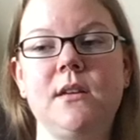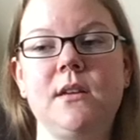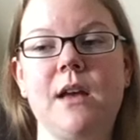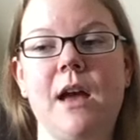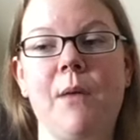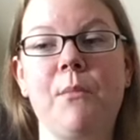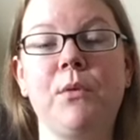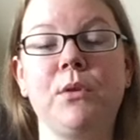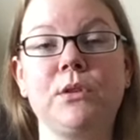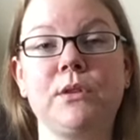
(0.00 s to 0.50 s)

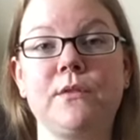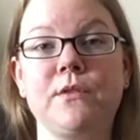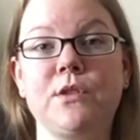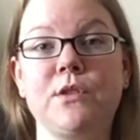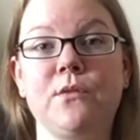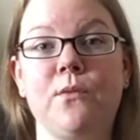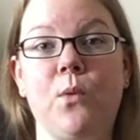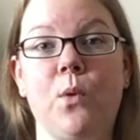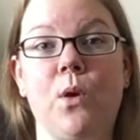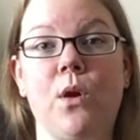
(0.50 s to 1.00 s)
Emerald of
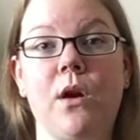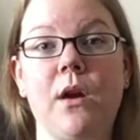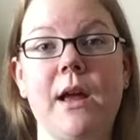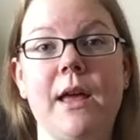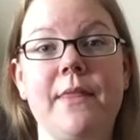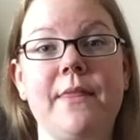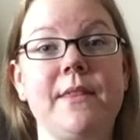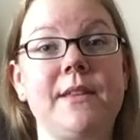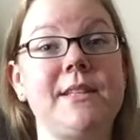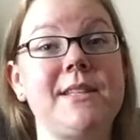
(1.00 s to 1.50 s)
Chivor
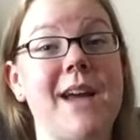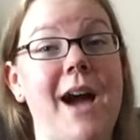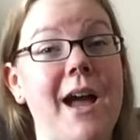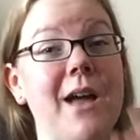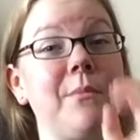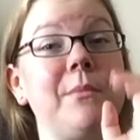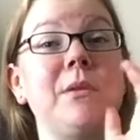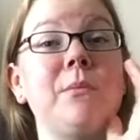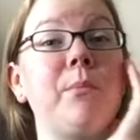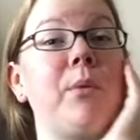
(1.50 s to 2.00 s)
and the
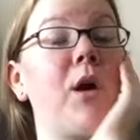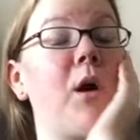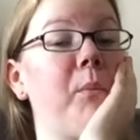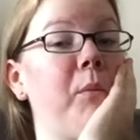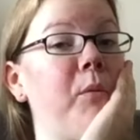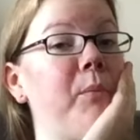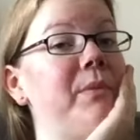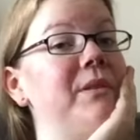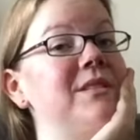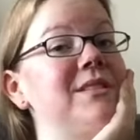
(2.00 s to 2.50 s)
Diamine
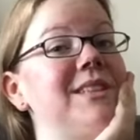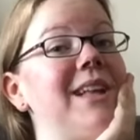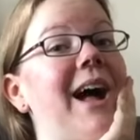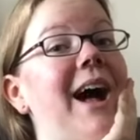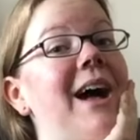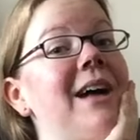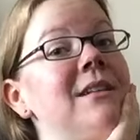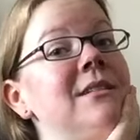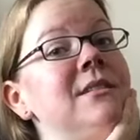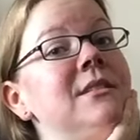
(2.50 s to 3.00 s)
Purple
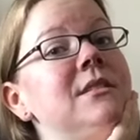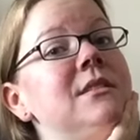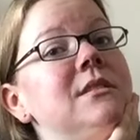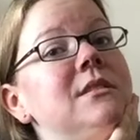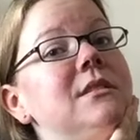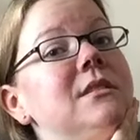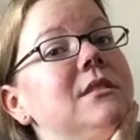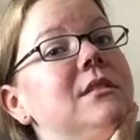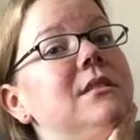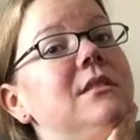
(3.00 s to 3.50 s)
Pizzazz.
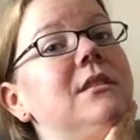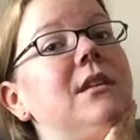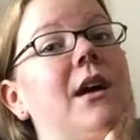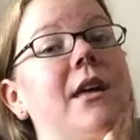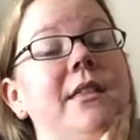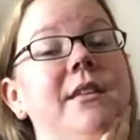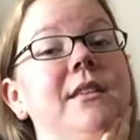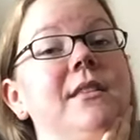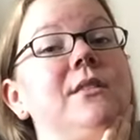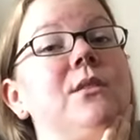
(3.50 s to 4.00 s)
I
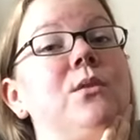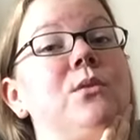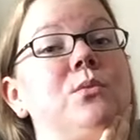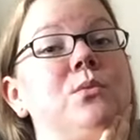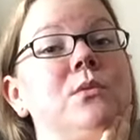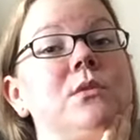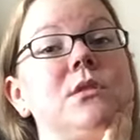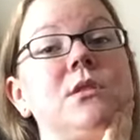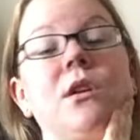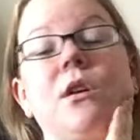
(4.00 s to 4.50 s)
think those
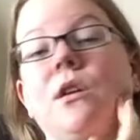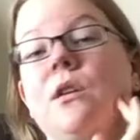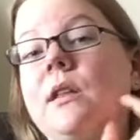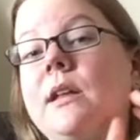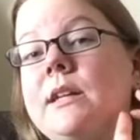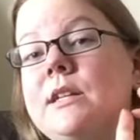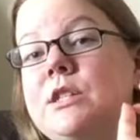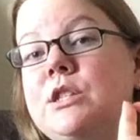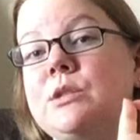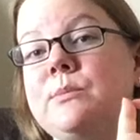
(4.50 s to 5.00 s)
ones are
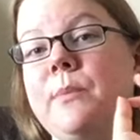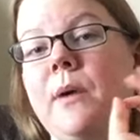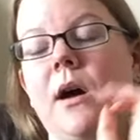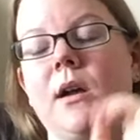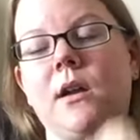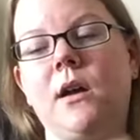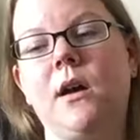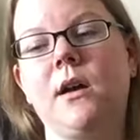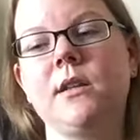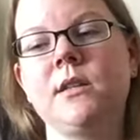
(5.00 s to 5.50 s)
like spot
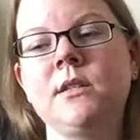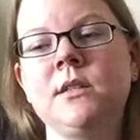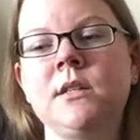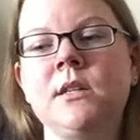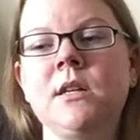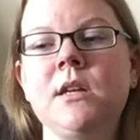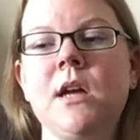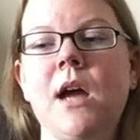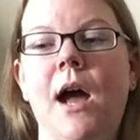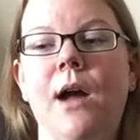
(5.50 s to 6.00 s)
on.
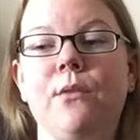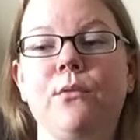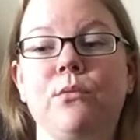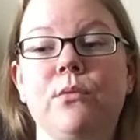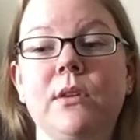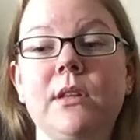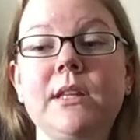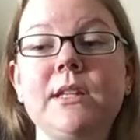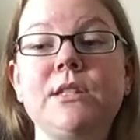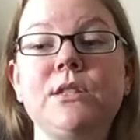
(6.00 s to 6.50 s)
I
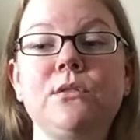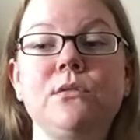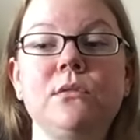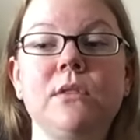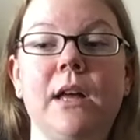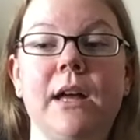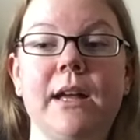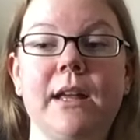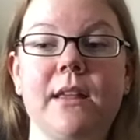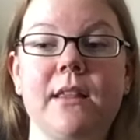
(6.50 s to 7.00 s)
really do
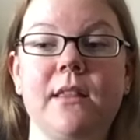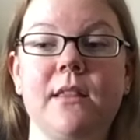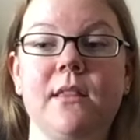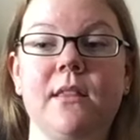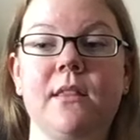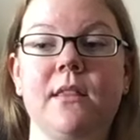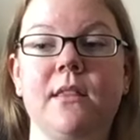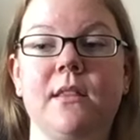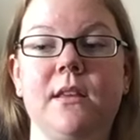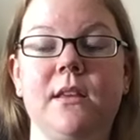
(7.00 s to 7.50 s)
like
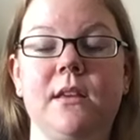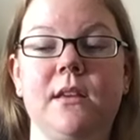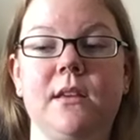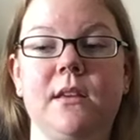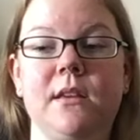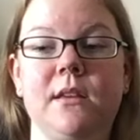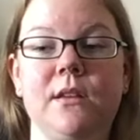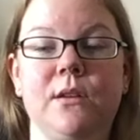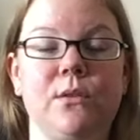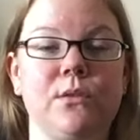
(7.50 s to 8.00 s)
the,
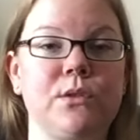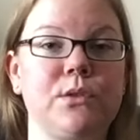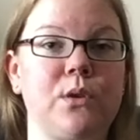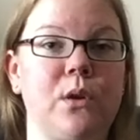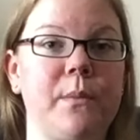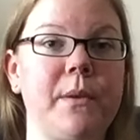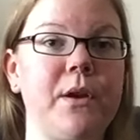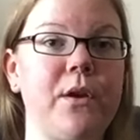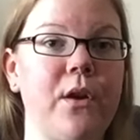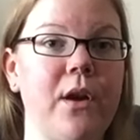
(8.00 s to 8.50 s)
you know,
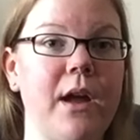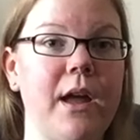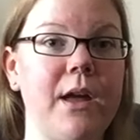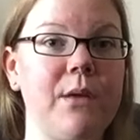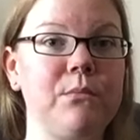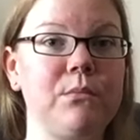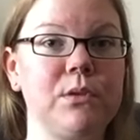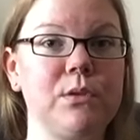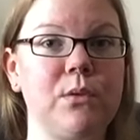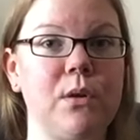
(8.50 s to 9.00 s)
Stormy Gray
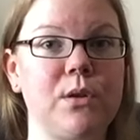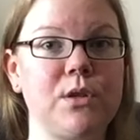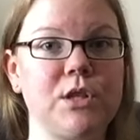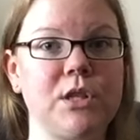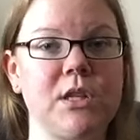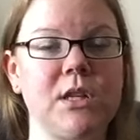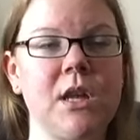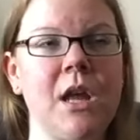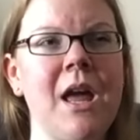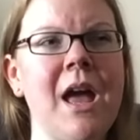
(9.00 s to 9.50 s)
and Blue
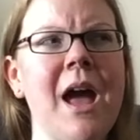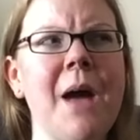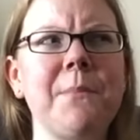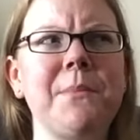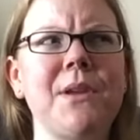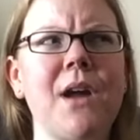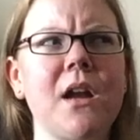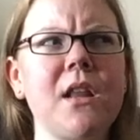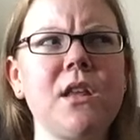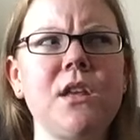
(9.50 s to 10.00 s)
Ocean.
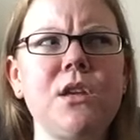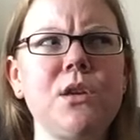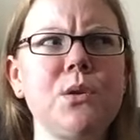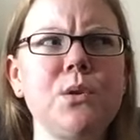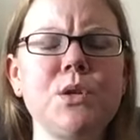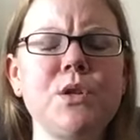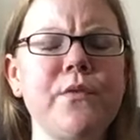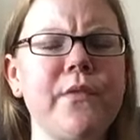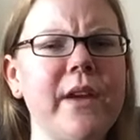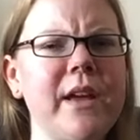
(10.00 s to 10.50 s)
I'm not a
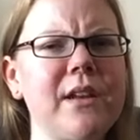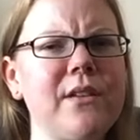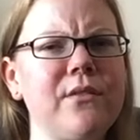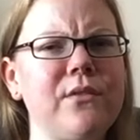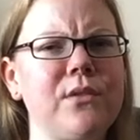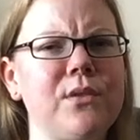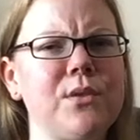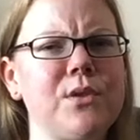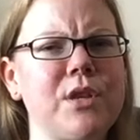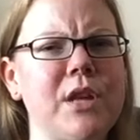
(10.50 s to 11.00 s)
huge fan of
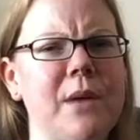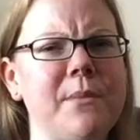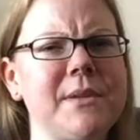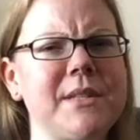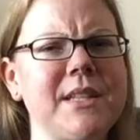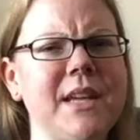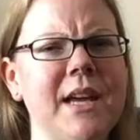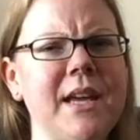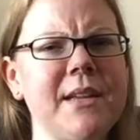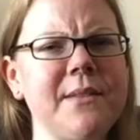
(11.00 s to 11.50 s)
Rouge
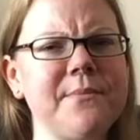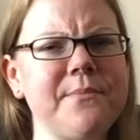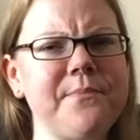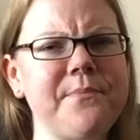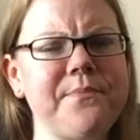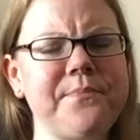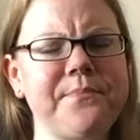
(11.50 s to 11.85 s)
Hematite.